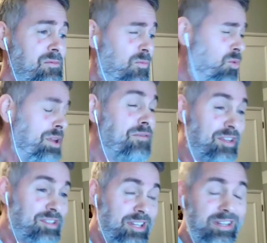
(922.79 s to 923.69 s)

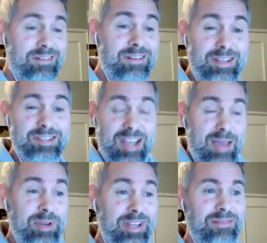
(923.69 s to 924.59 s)
revisit it,
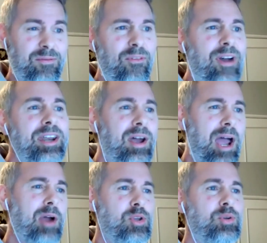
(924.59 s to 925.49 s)
examine it, find out
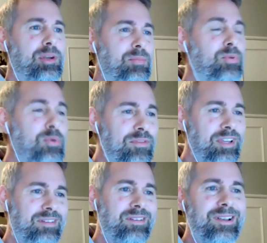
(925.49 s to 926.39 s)
how you could improve
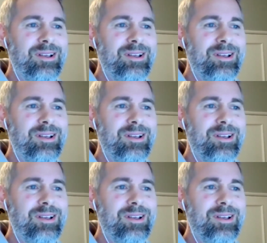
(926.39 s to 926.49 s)
it.